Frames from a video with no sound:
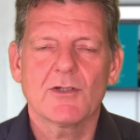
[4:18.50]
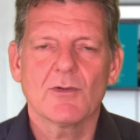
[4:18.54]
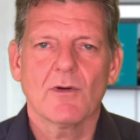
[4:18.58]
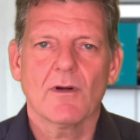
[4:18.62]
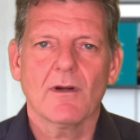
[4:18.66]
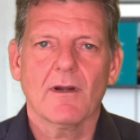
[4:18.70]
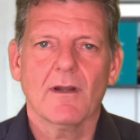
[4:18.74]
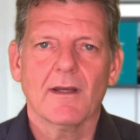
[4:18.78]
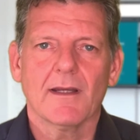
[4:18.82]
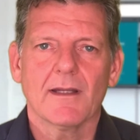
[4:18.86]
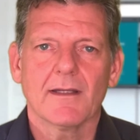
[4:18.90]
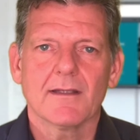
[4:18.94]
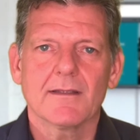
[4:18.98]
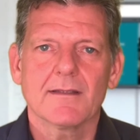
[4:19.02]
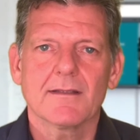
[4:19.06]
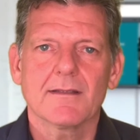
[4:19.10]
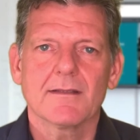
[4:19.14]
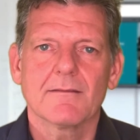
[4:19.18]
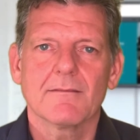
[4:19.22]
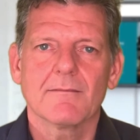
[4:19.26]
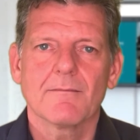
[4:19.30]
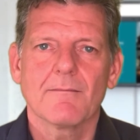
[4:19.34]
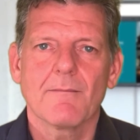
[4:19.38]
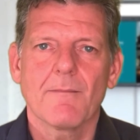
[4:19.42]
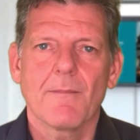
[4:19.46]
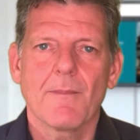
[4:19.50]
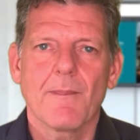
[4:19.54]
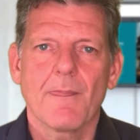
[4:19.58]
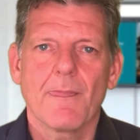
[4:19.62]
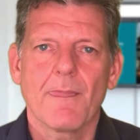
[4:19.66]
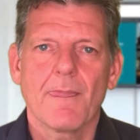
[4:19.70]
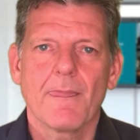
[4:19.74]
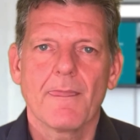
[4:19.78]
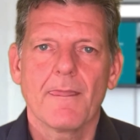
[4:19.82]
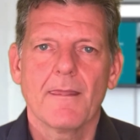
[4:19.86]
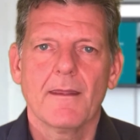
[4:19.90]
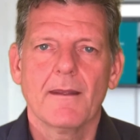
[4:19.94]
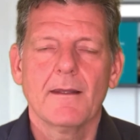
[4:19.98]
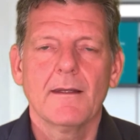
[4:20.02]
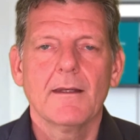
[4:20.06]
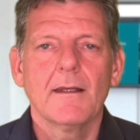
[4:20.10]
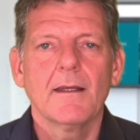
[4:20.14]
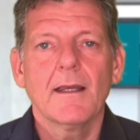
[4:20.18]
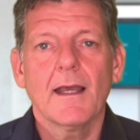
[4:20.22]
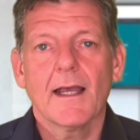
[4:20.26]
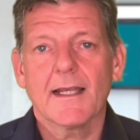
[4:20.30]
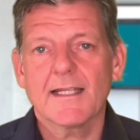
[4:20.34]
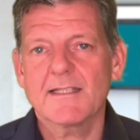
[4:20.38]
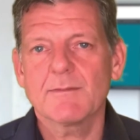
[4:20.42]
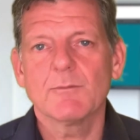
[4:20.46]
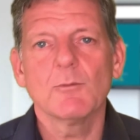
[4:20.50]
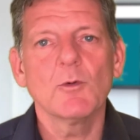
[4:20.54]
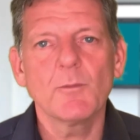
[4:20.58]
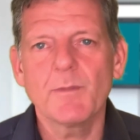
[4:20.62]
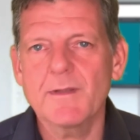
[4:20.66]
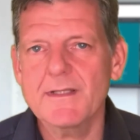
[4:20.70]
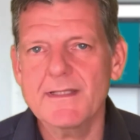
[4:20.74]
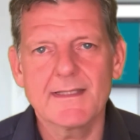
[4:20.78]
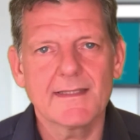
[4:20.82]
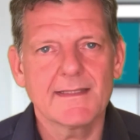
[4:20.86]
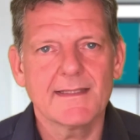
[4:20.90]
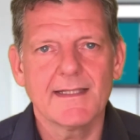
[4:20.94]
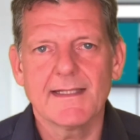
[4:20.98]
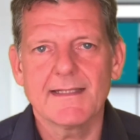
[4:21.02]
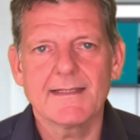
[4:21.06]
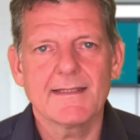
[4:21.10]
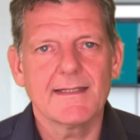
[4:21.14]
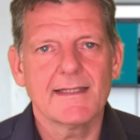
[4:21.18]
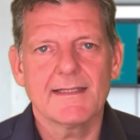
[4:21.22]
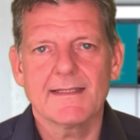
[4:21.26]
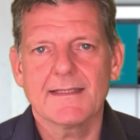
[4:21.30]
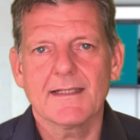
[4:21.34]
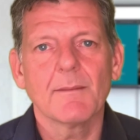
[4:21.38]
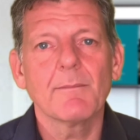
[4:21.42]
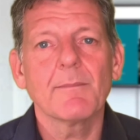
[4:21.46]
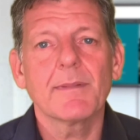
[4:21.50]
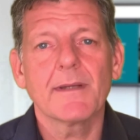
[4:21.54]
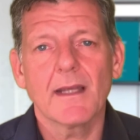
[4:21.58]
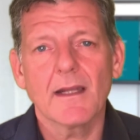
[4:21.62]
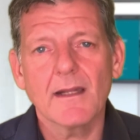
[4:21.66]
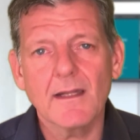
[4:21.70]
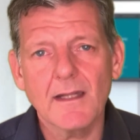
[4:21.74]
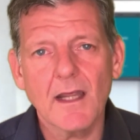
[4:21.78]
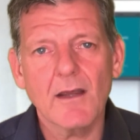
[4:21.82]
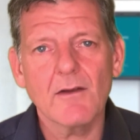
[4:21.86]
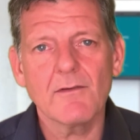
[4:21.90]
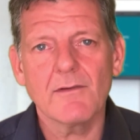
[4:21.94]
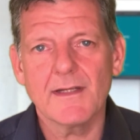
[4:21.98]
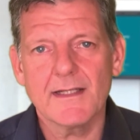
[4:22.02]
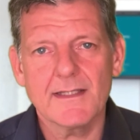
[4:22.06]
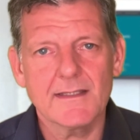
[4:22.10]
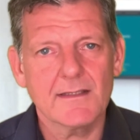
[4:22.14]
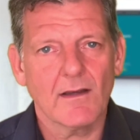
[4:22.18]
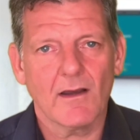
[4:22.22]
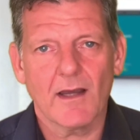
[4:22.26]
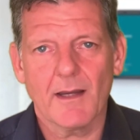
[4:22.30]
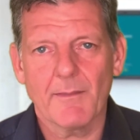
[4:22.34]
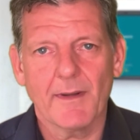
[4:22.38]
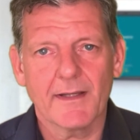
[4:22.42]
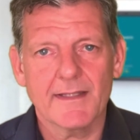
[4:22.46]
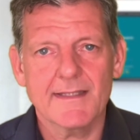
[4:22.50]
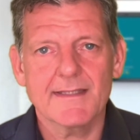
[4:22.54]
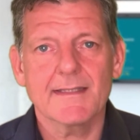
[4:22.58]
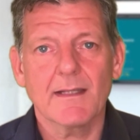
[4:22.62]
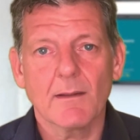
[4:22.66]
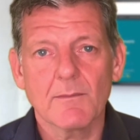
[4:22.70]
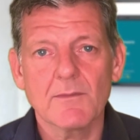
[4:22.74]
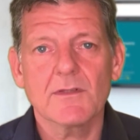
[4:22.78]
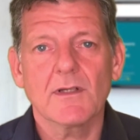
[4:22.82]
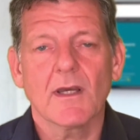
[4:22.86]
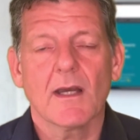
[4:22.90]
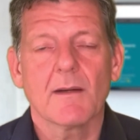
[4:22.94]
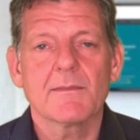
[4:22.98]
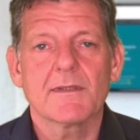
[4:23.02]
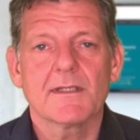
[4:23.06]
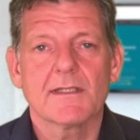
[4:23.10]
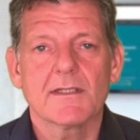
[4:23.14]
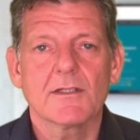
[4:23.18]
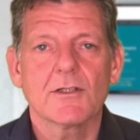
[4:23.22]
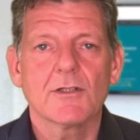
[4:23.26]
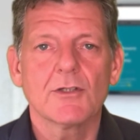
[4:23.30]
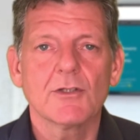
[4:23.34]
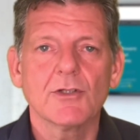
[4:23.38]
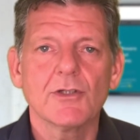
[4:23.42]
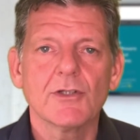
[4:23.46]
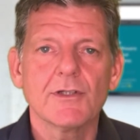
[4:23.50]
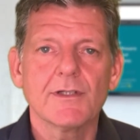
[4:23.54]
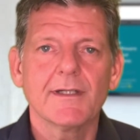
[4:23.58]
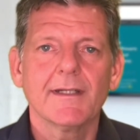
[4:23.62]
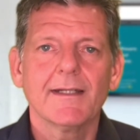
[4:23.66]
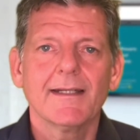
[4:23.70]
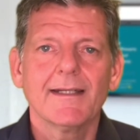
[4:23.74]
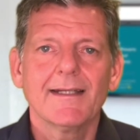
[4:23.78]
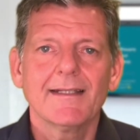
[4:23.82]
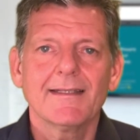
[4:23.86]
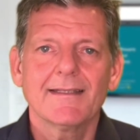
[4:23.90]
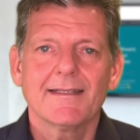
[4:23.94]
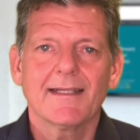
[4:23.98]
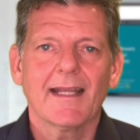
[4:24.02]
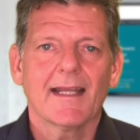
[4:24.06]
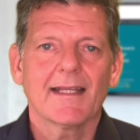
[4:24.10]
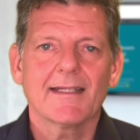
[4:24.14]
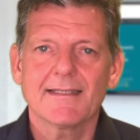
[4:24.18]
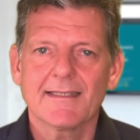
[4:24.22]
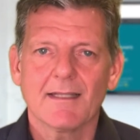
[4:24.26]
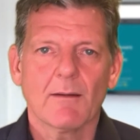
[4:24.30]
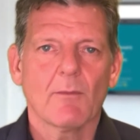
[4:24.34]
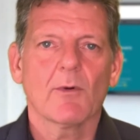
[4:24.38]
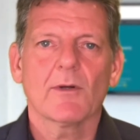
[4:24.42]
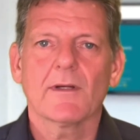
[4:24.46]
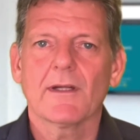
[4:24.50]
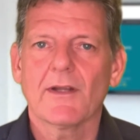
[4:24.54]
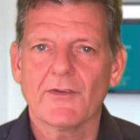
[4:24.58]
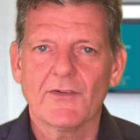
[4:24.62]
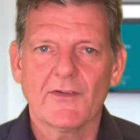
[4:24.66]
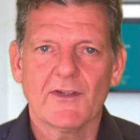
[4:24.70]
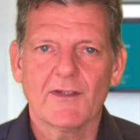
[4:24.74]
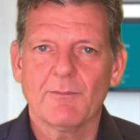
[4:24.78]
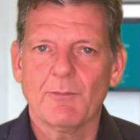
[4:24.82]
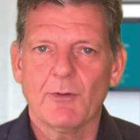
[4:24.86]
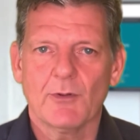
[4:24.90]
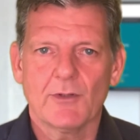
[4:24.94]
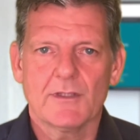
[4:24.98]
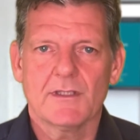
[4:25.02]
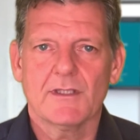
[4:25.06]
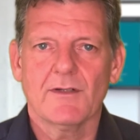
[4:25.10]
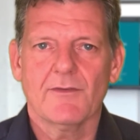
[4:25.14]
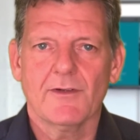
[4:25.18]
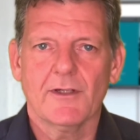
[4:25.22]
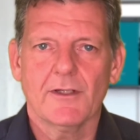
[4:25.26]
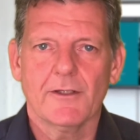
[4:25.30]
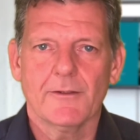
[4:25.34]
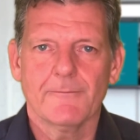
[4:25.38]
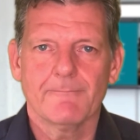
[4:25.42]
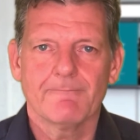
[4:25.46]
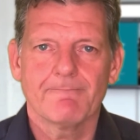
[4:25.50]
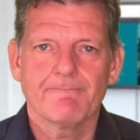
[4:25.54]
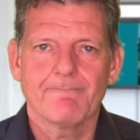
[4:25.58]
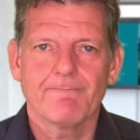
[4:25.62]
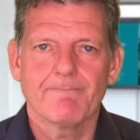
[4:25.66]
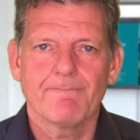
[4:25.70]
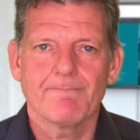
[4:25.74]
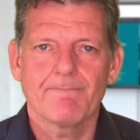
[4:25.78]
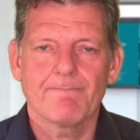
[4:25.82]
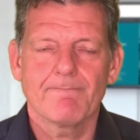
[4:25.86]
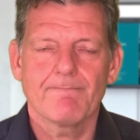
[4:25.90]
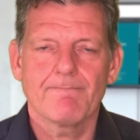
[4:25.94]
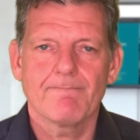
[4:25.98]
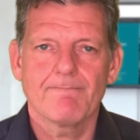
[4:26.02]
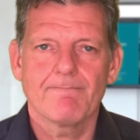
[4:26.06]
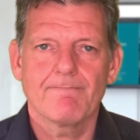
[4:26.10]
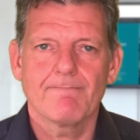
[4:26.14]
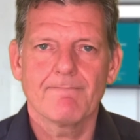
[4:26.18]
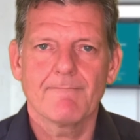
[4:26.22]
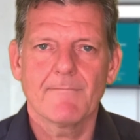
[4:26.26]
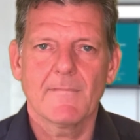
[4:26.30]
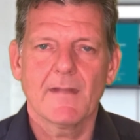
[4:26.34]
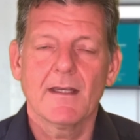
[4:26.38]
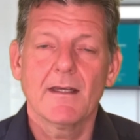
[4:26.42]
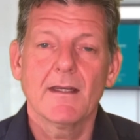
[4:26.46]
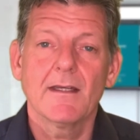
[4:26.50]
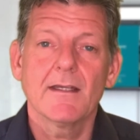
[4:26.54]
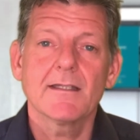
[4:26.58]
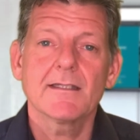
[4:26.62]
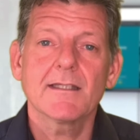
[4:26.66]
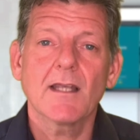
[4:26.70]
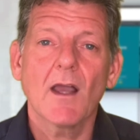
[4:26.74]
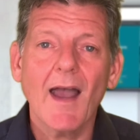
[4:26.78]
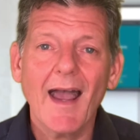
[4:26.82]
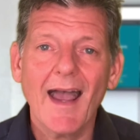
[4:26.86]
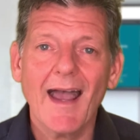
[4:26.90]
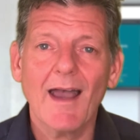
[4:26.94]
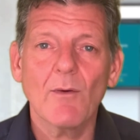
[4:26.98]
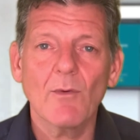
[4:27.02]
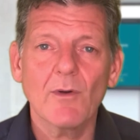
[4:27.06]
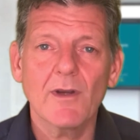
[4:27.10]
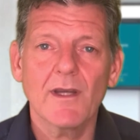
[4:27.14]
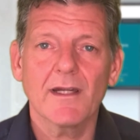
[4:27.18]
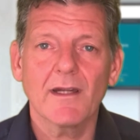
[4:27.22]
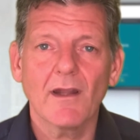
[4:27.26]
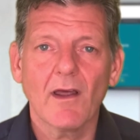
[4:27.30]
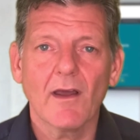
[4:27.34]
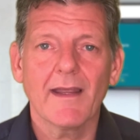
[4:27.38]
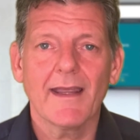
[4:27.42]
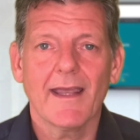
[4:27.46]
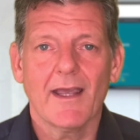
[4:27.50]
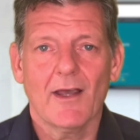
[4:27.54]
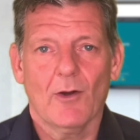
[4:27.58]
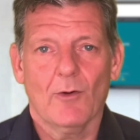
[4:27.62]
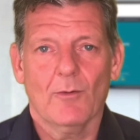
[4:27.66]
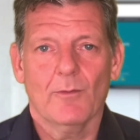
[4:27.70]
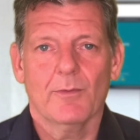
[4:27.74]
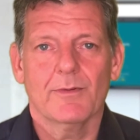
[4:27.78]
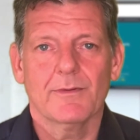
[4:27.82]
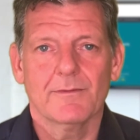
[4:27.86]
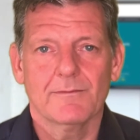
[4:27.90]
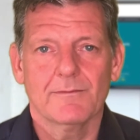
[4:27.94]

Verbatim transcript: clients. As small businesses, this can be a lonely time, and sometimes it's good to get someone else's point of view. So, how can I help?